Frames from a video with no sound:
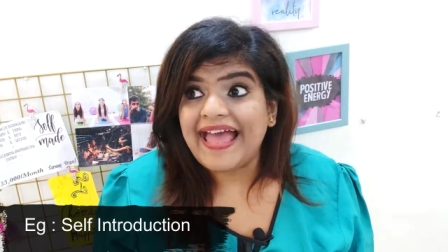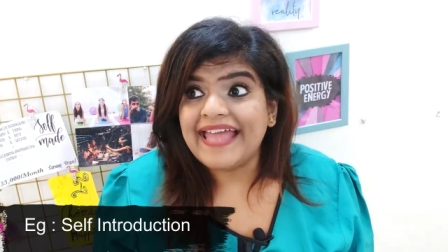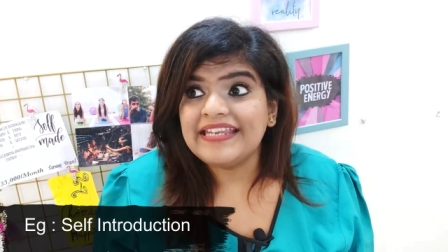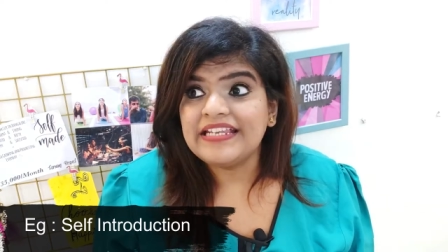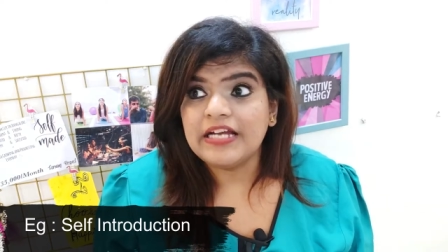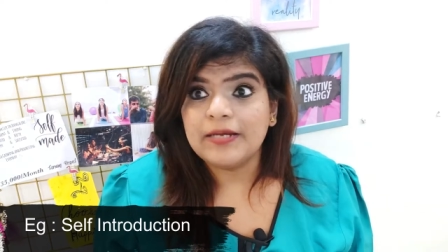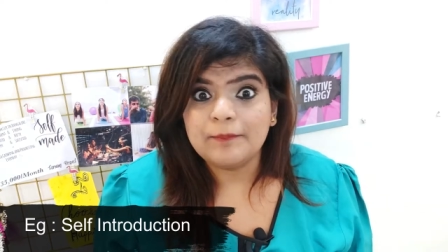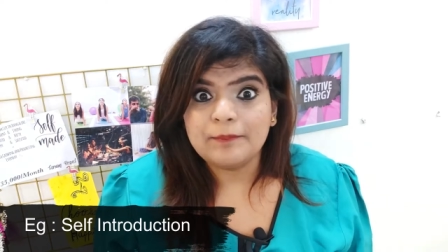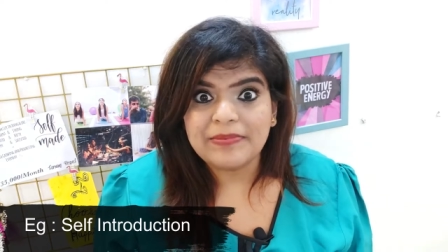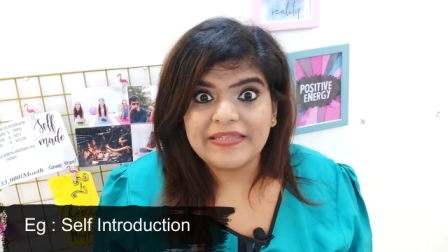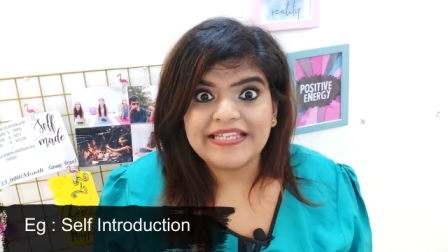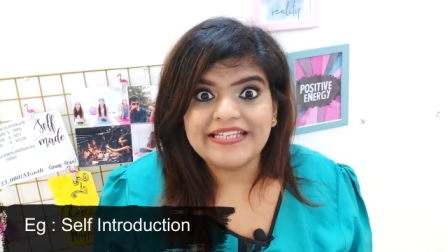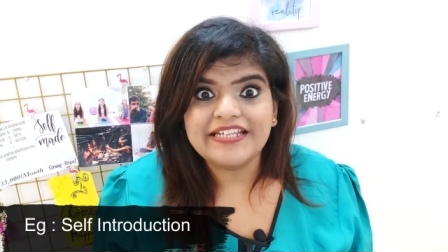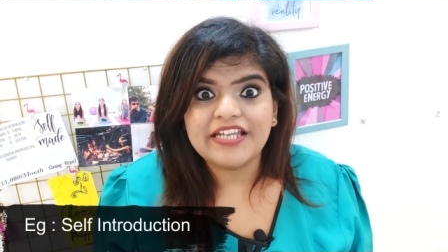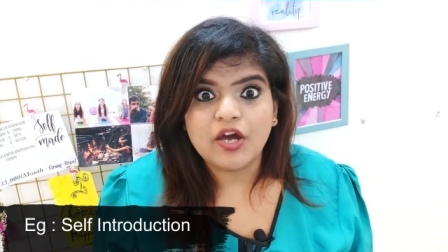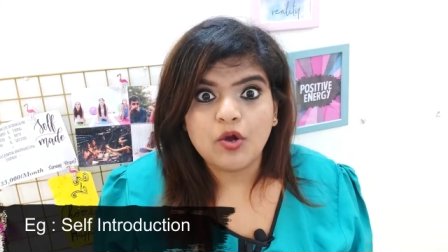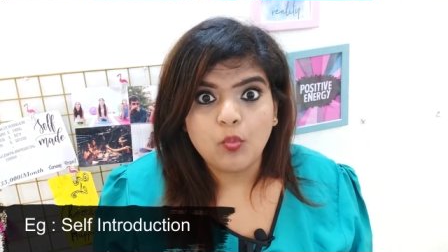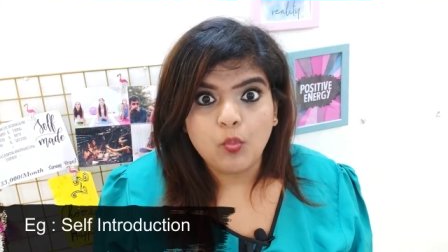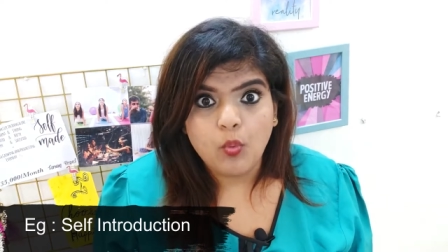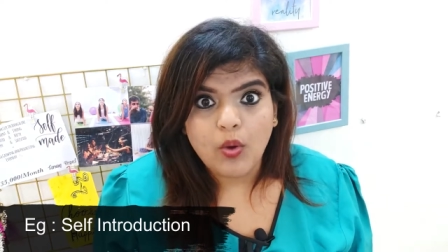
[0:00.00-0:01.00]
and
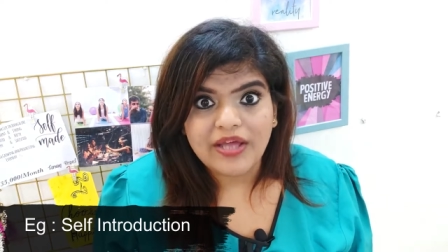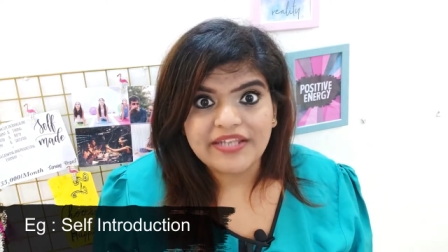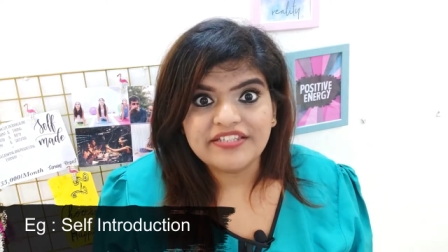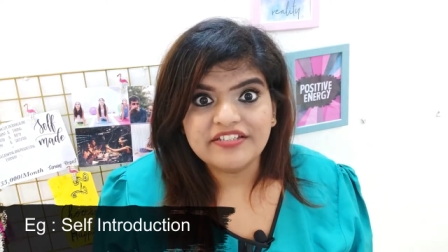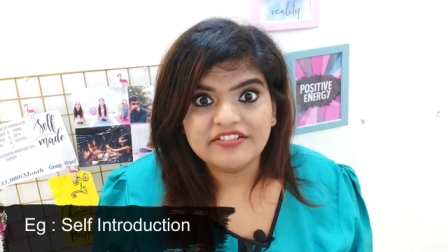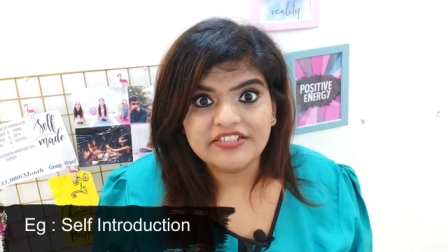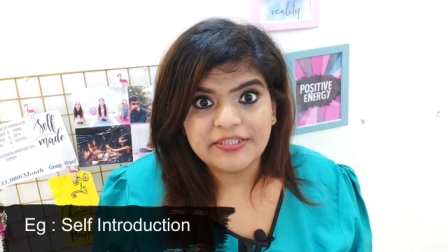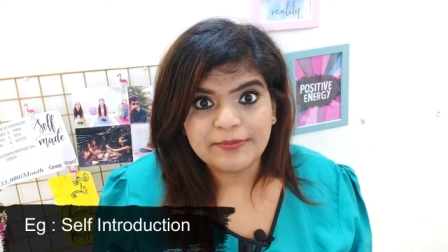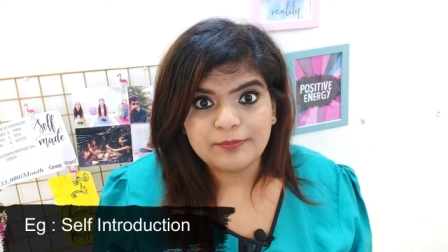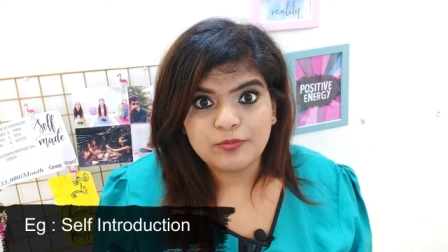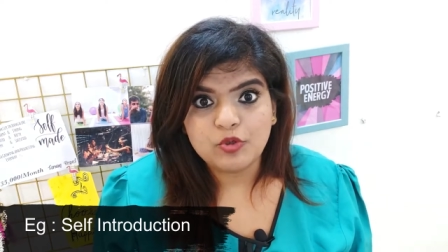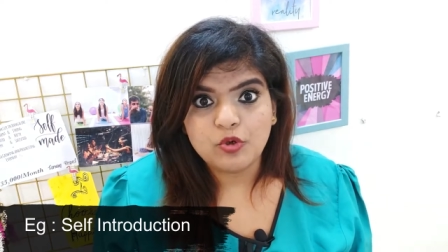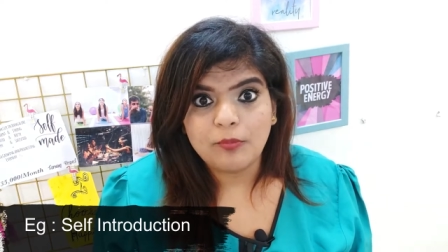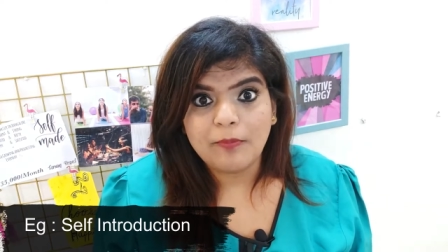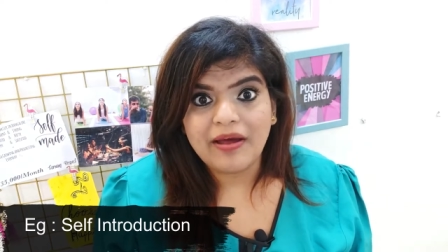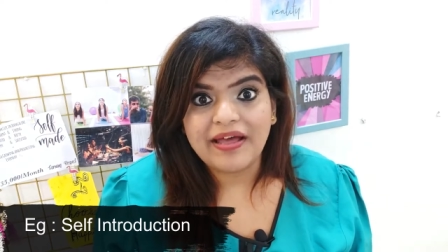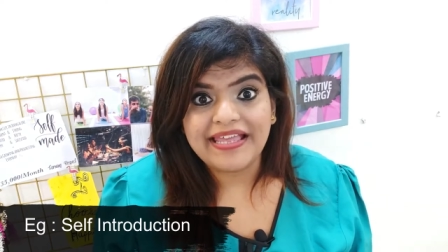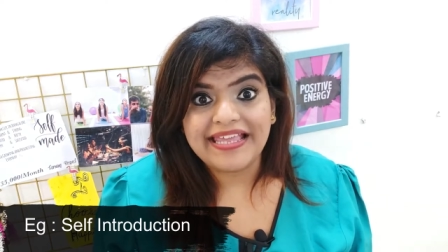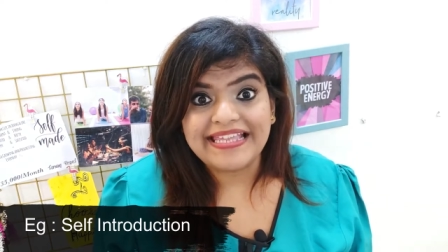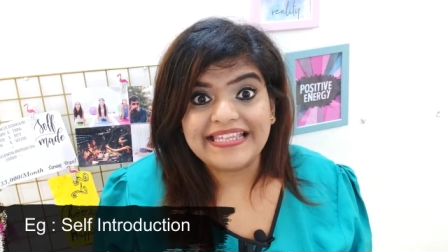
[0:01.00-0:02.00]
complete a one-year
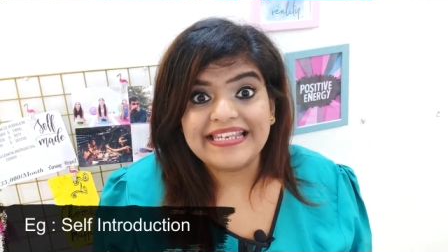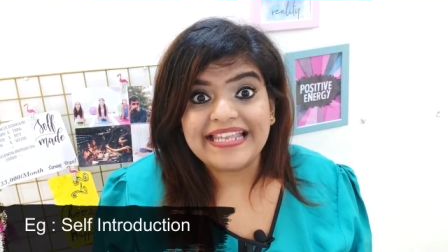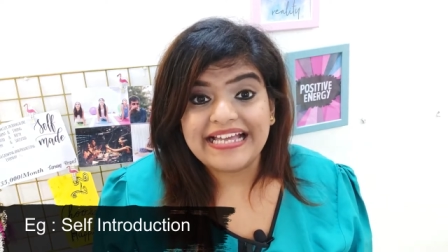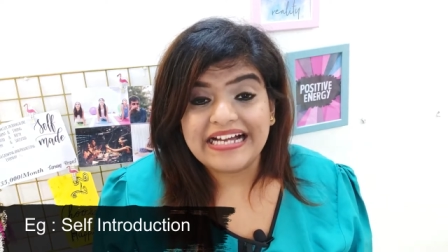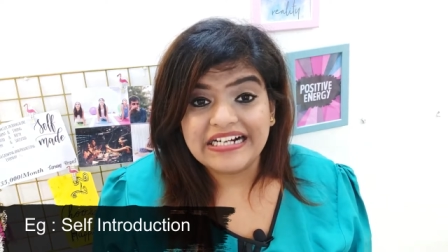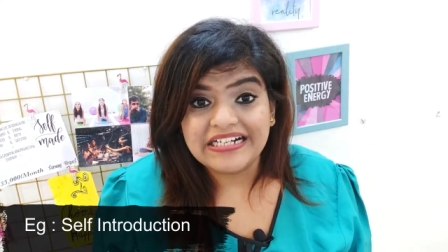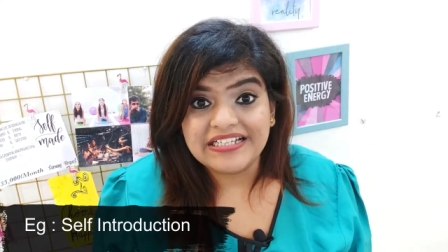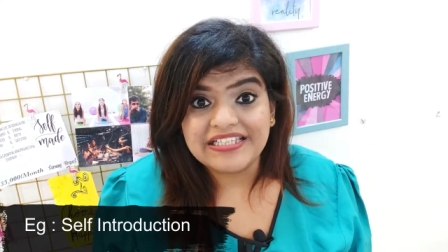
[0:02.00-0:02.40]
diploma in